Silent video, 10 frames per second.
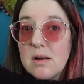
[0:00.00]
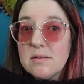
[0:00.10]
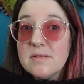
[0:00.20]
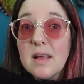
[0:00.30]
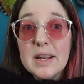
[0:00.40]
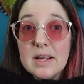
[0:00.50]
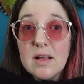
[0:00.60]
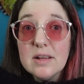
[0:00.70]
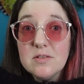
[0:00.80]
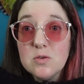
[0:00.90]
sliding
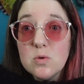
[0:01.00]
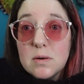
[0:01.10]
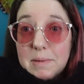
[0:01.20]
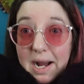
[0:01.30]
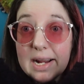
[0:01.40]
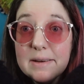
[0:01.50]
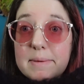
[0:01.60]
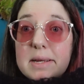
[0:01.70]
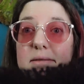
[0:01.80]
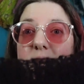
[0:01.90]
glass door behind
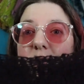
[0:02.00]
me.